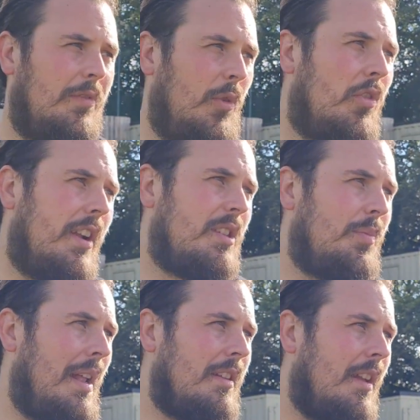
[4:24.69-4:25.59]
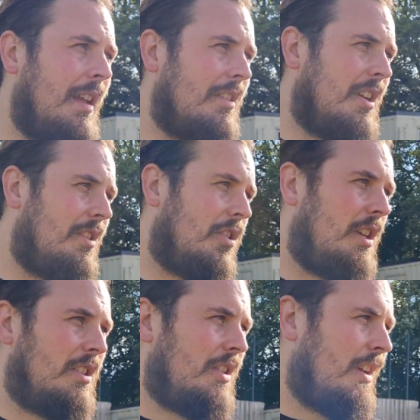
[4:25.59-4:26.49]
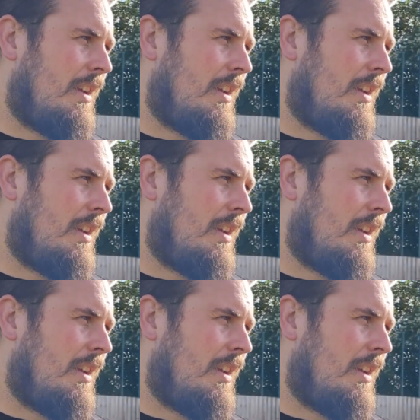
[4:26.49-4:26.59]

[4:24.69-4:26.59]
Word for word: a full credit to Brandon in that sense that he's,